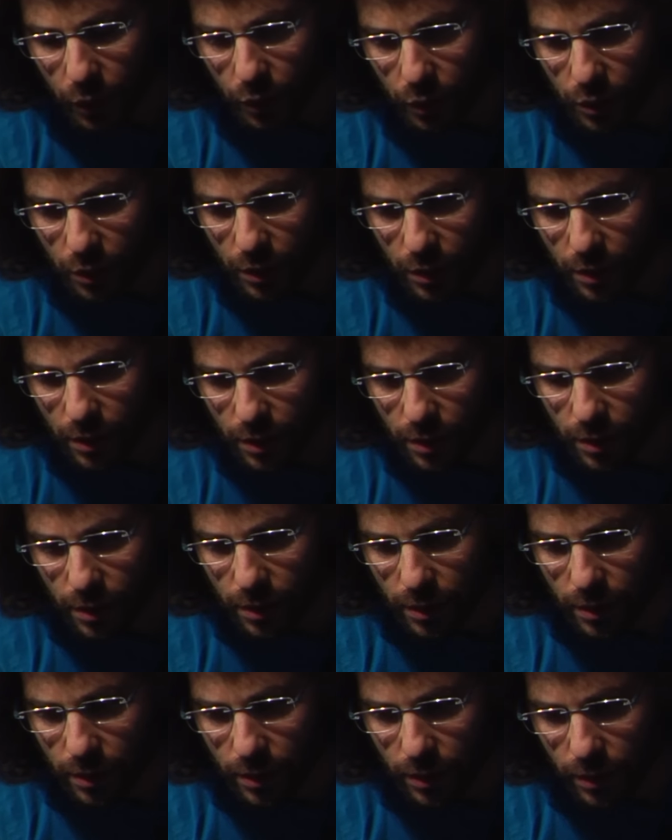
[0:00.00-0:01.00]

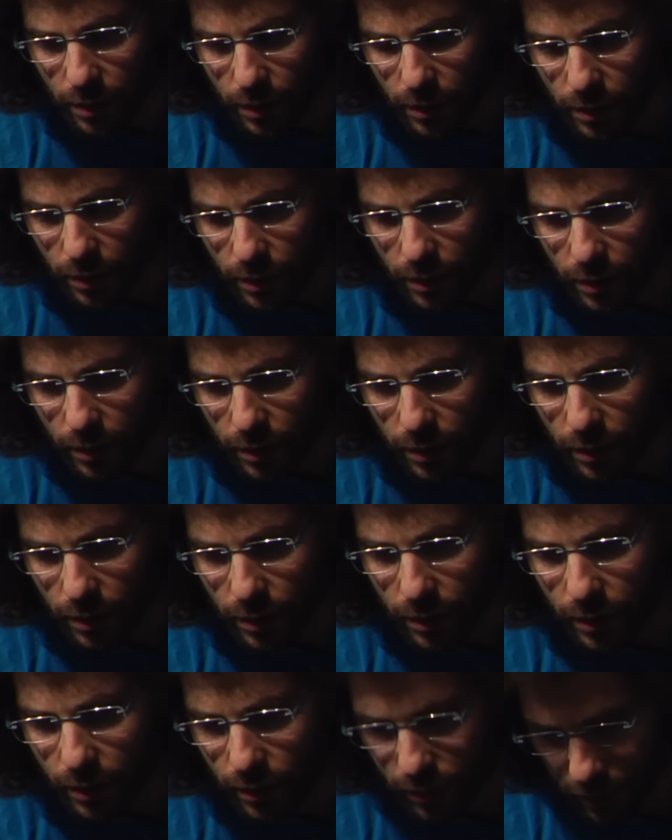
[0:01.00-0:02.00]

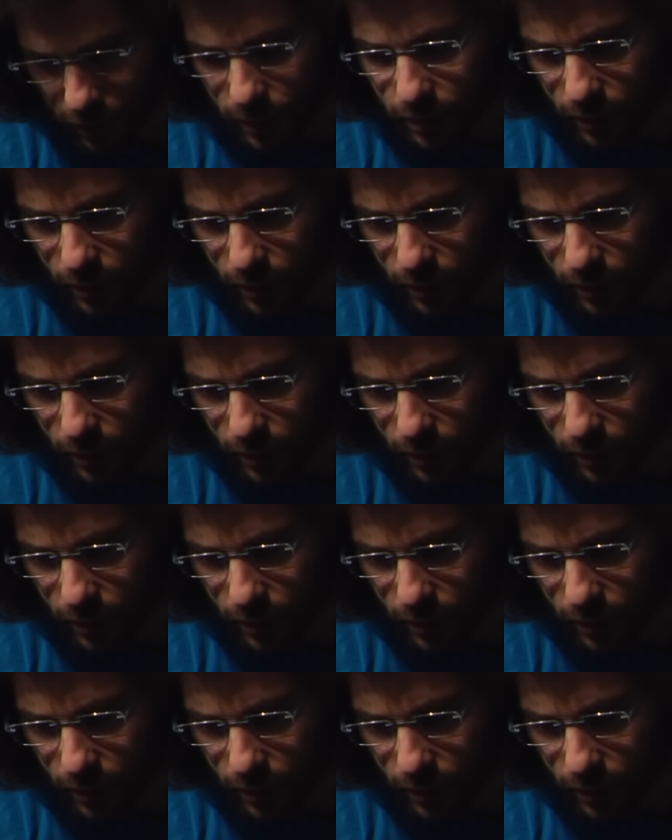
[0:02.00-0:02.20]
Nobody speaks.